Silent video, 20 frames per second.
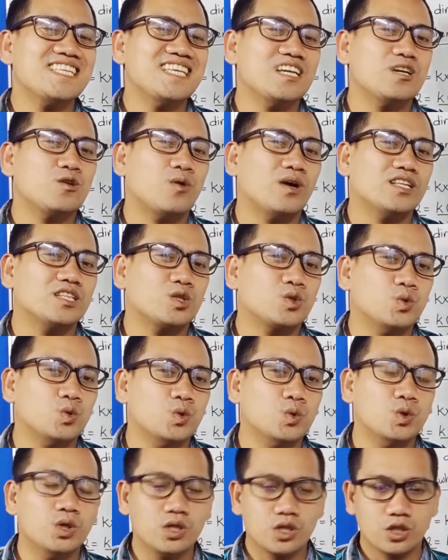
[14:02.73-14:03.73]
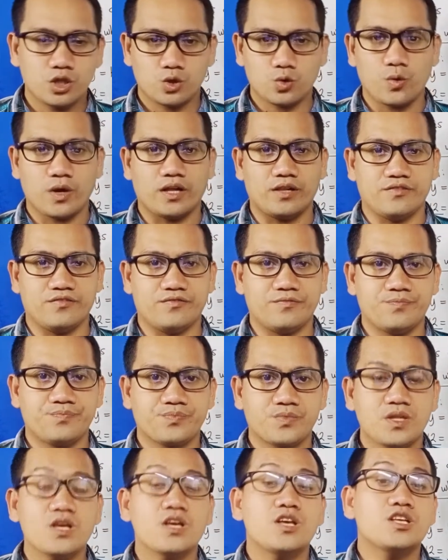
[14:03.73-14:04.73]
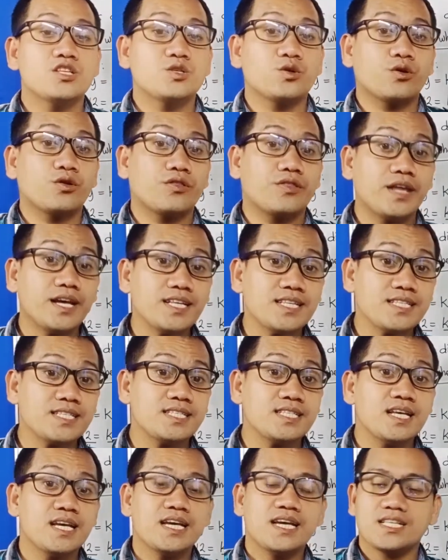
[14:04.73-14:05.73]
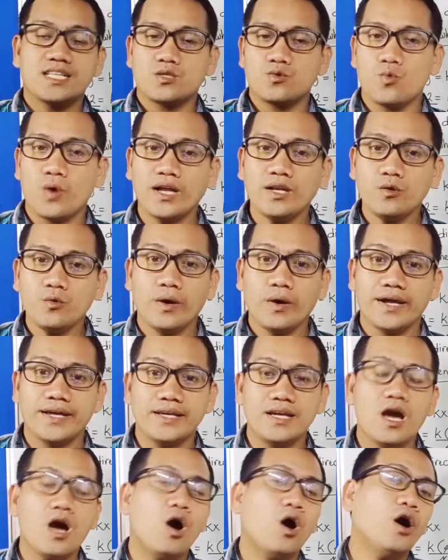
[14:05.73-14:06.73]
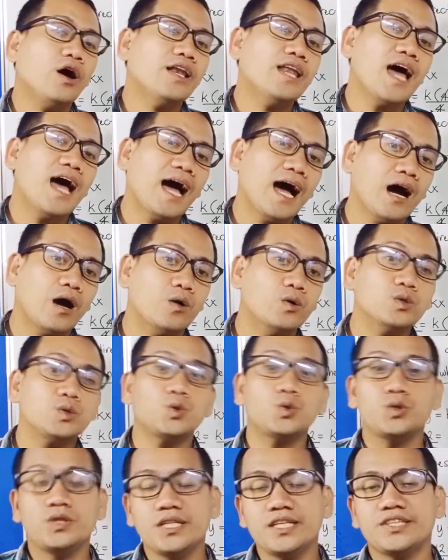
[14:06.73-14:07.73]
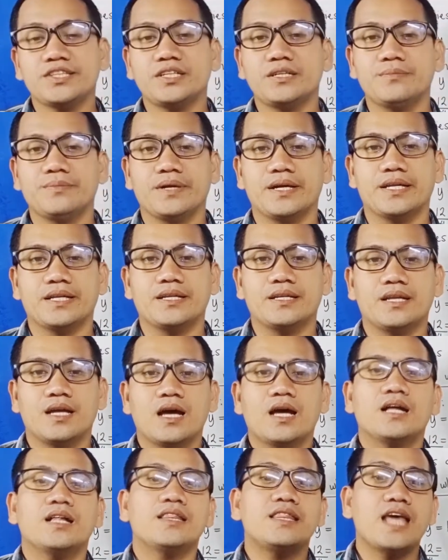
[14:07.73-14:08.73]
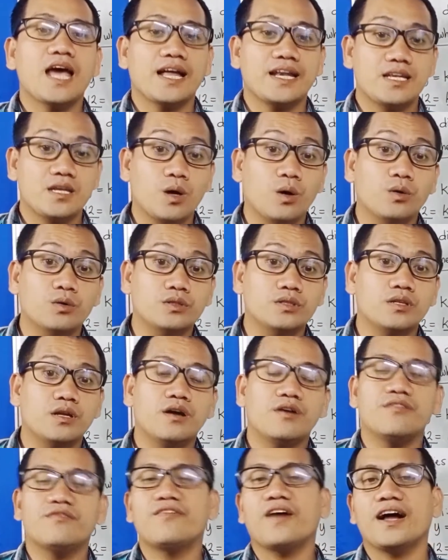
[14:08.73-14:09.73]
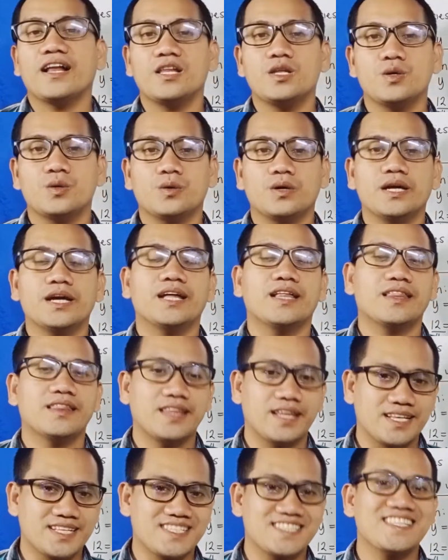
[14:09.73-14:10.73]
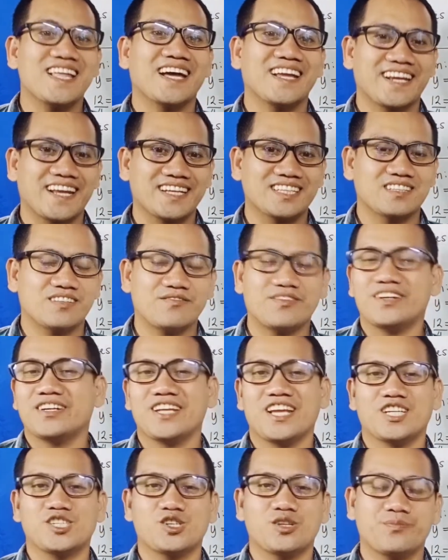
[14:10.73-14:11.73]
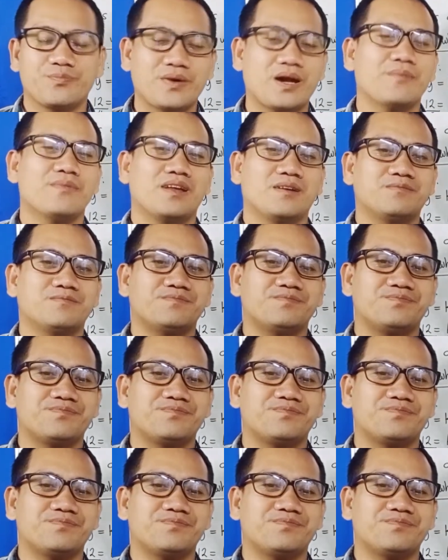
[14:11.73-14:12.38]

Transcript: equal to 12. So, this is one way on how to determine the unknown value in this direct variation problem.